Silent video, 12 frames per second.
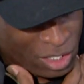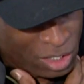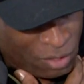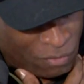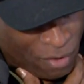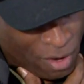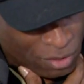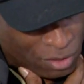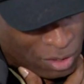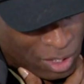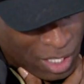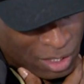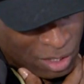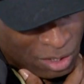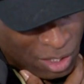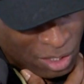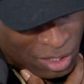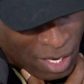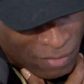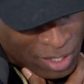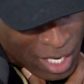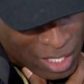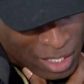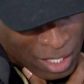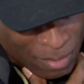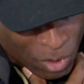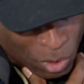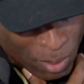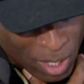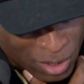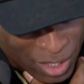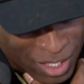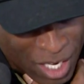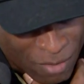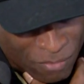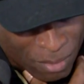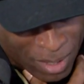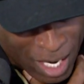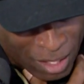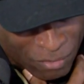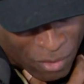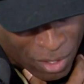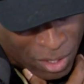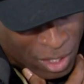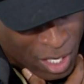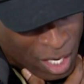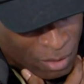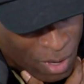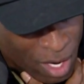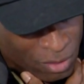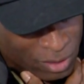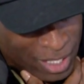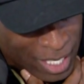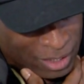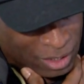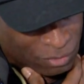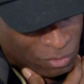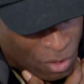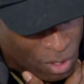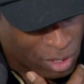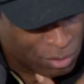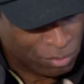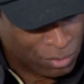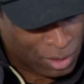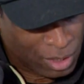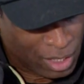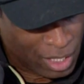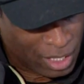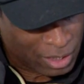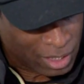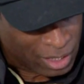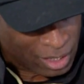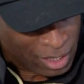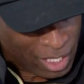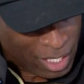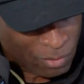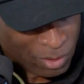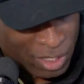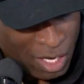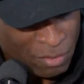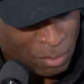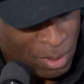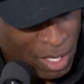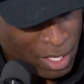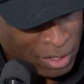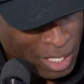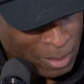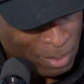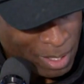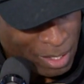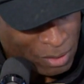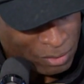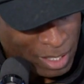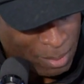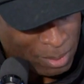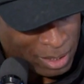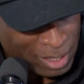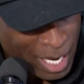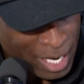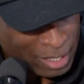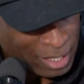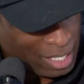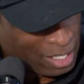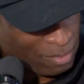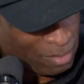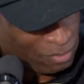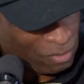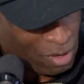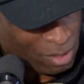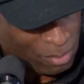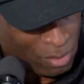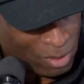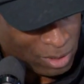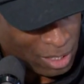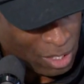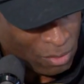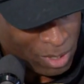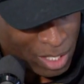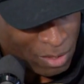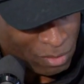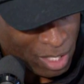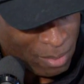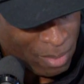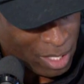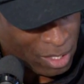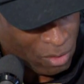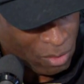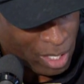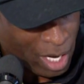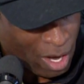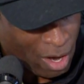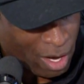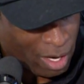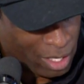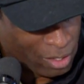This is the first season since 78 that the most players didn't come from California, Colorado, Texas, Florida is in the lead with seven players, and I plan on doubling that. I love my Florida boys. I know what they're going to give me. I know who they are.